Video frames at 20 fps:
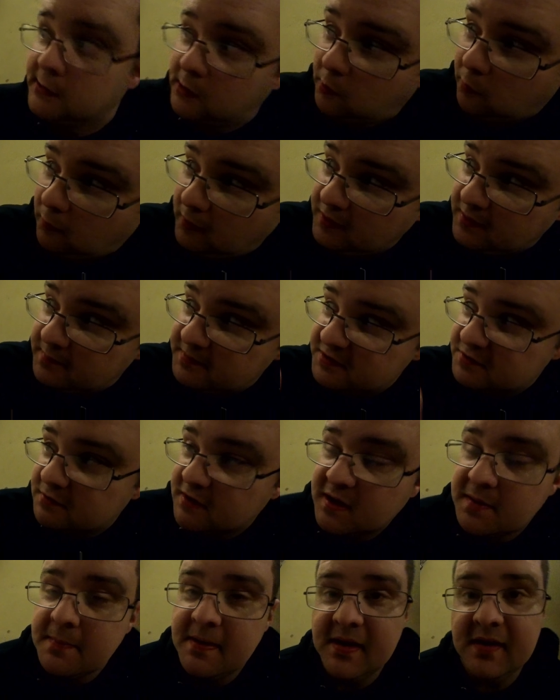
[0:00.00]
One of them is
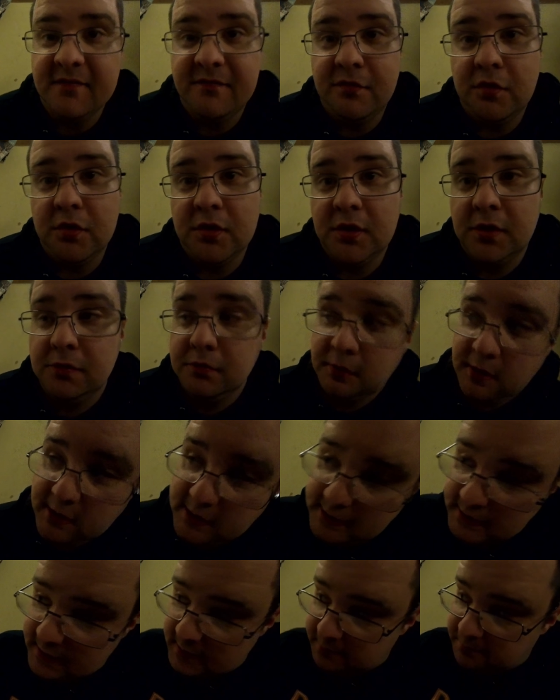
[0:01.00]
recommended for you,
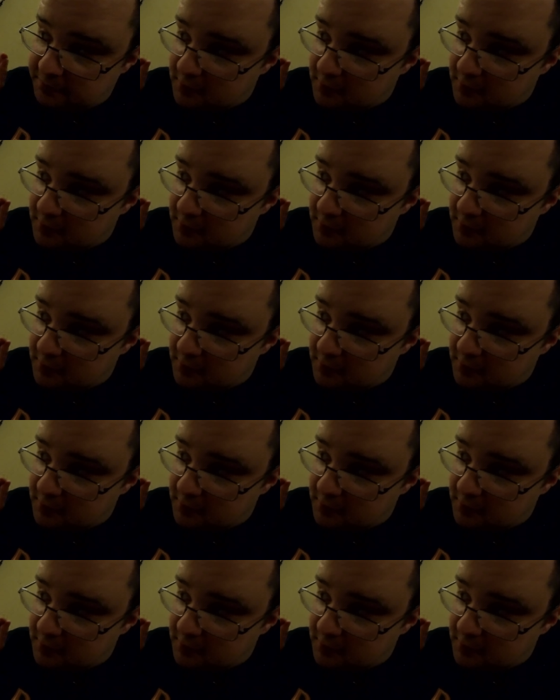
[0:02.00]
and